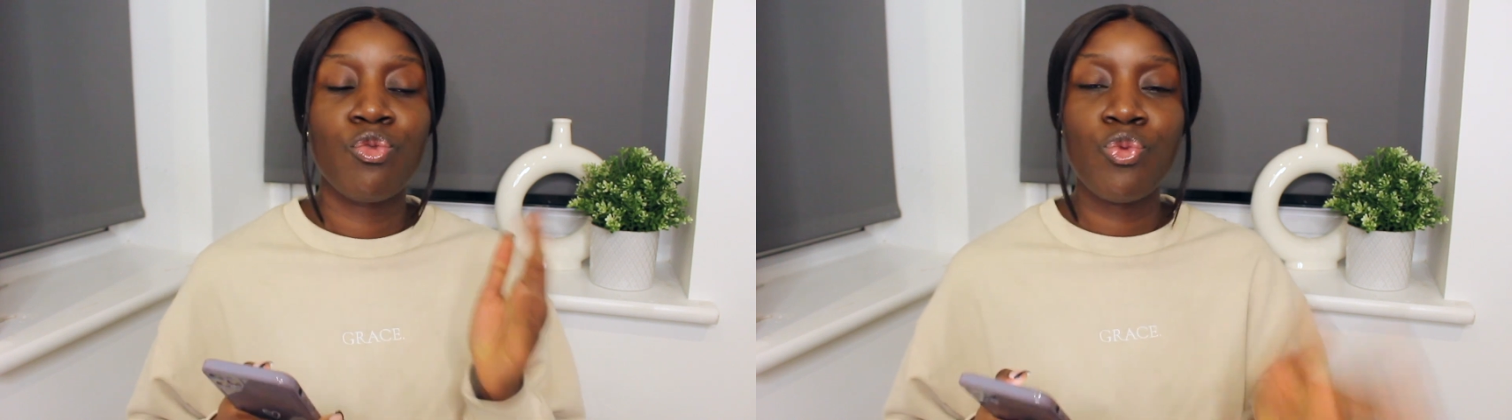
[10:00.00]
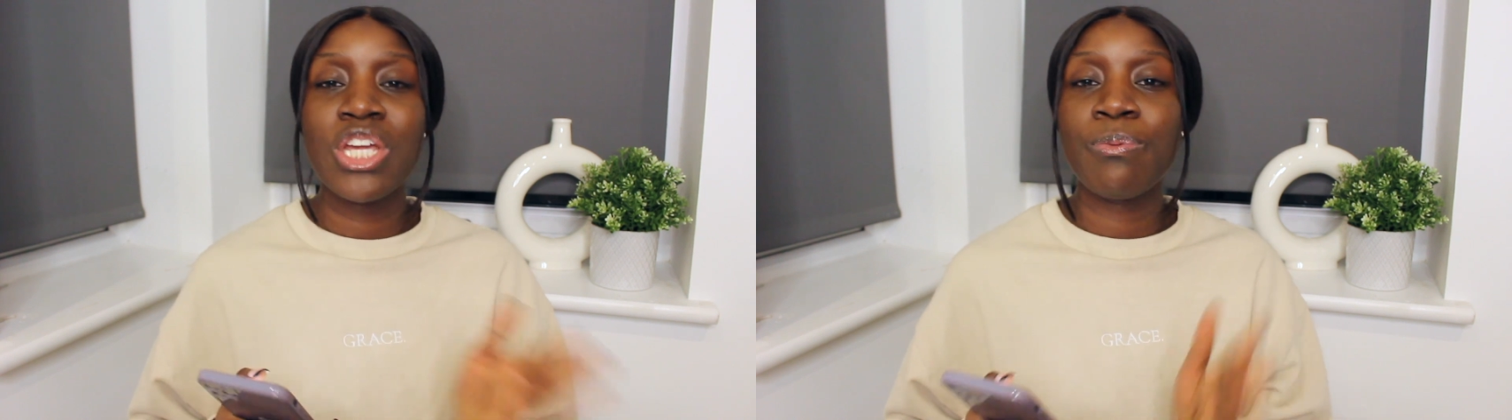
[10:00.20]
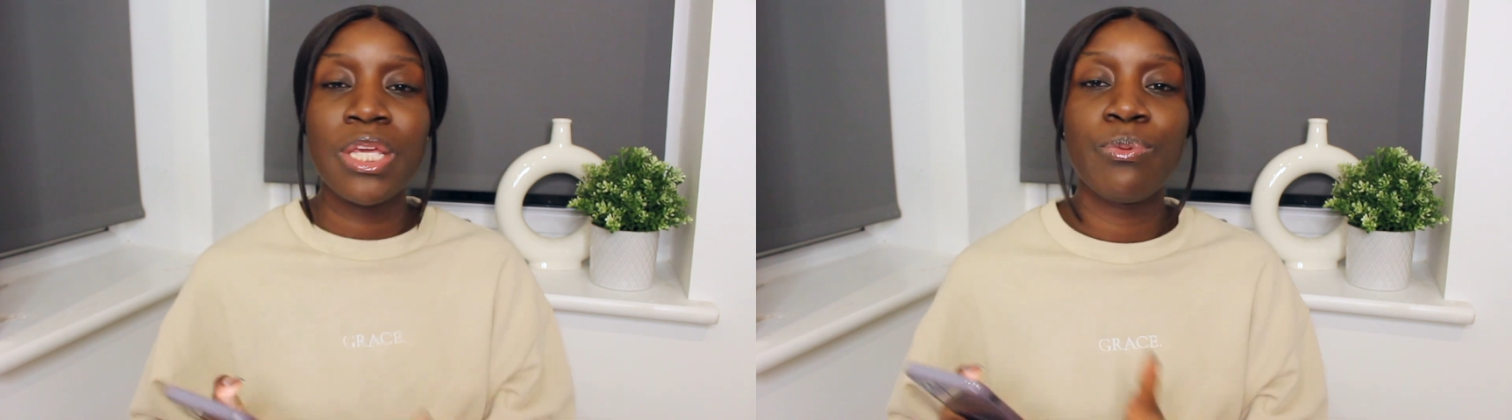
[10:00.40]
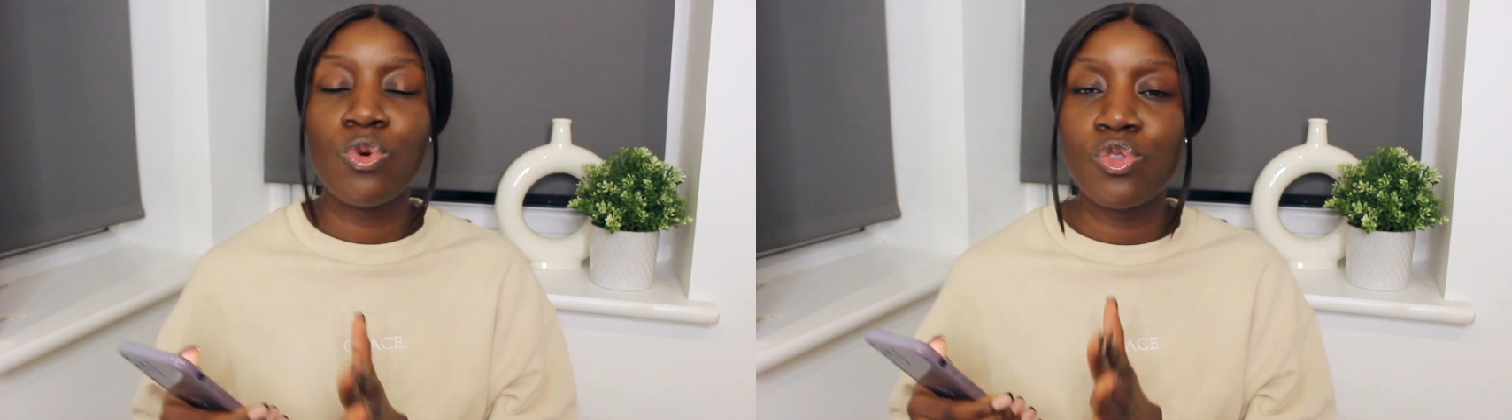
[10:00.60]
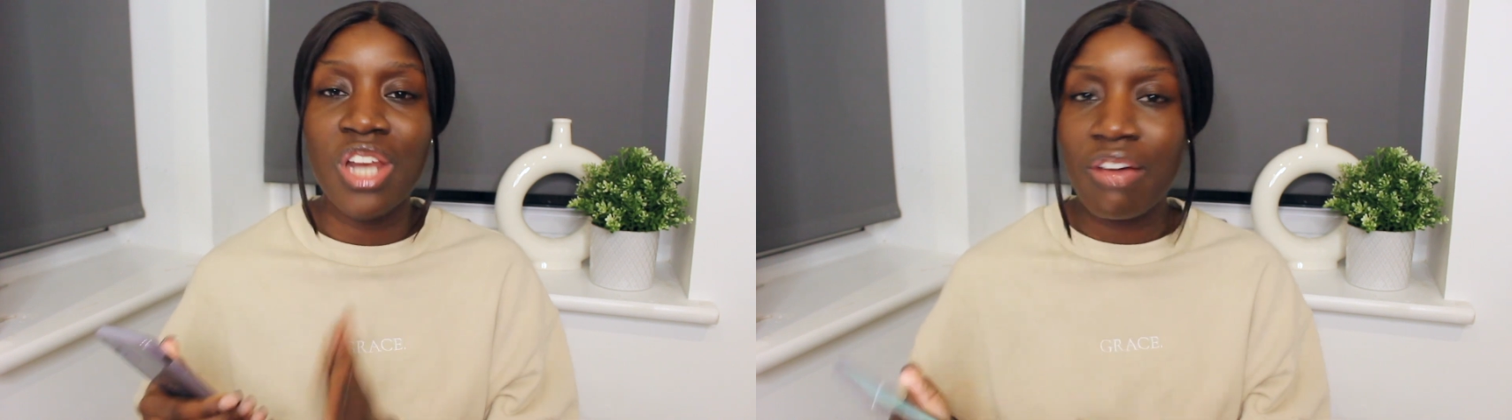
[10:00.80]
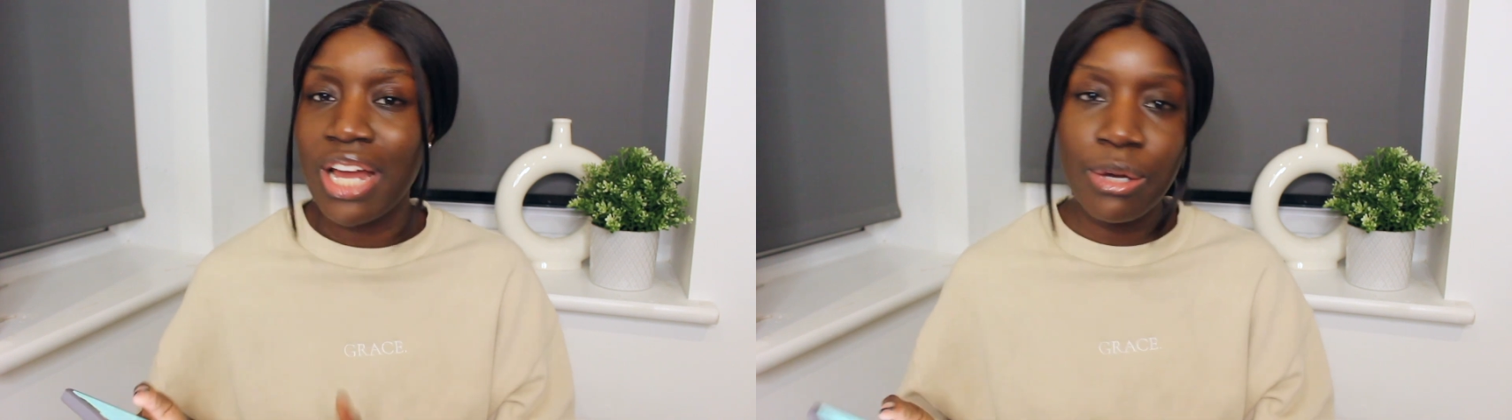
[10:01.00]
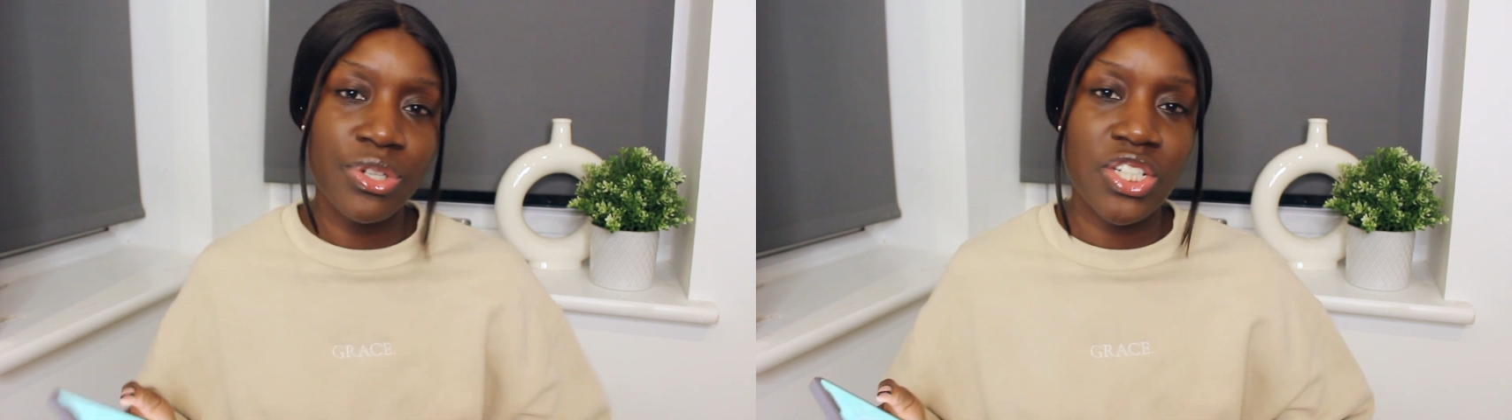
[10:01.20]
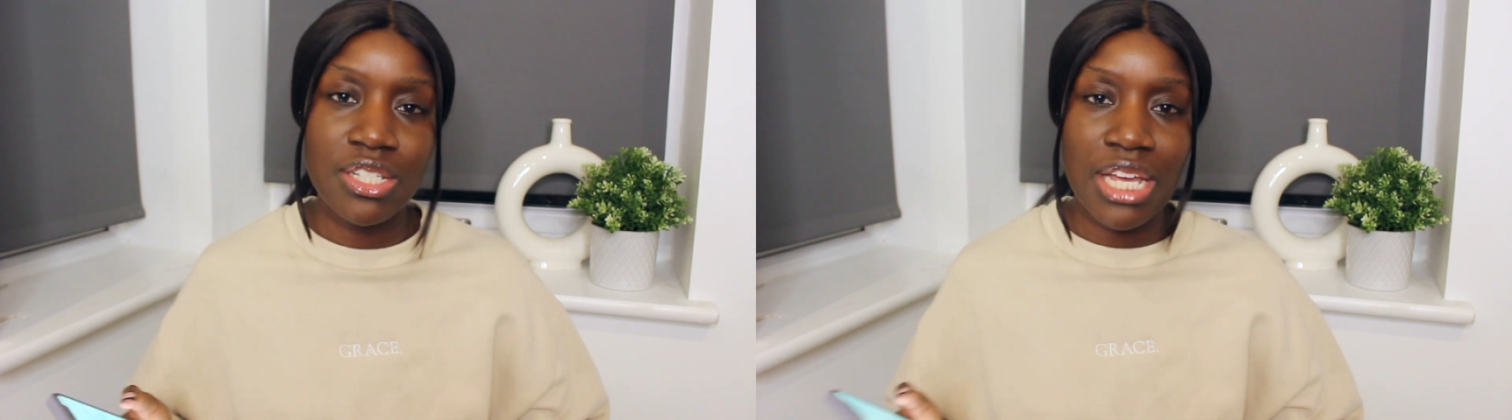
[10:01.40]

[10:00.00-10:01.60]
Read people's love languages.